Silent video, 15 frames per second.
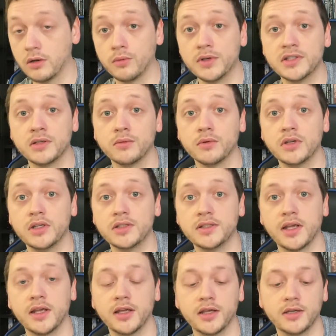recent reads
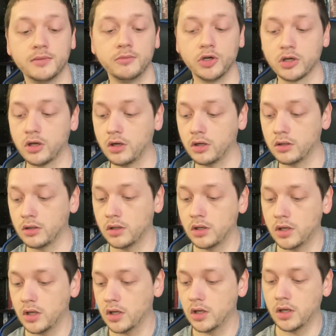and book haul.
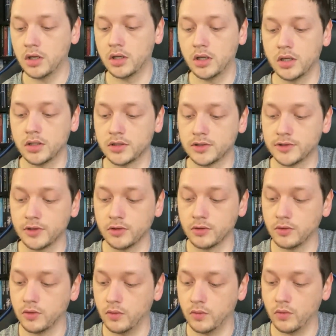
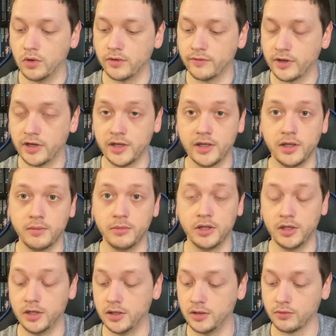So what have I
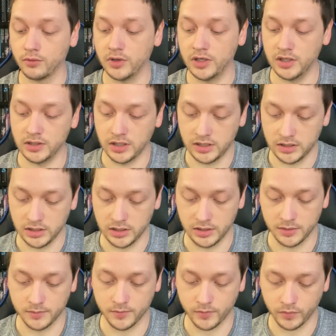been reading lately?
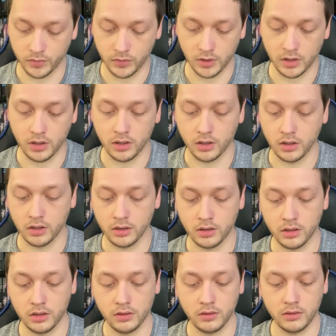
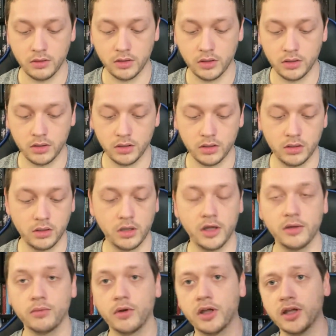I
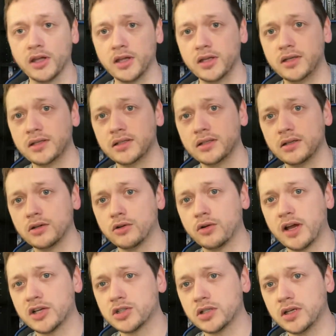read
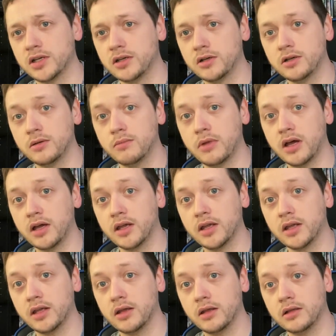Crashlander
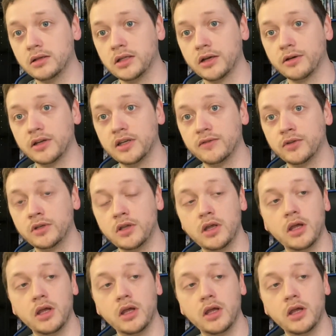by Larry Niven.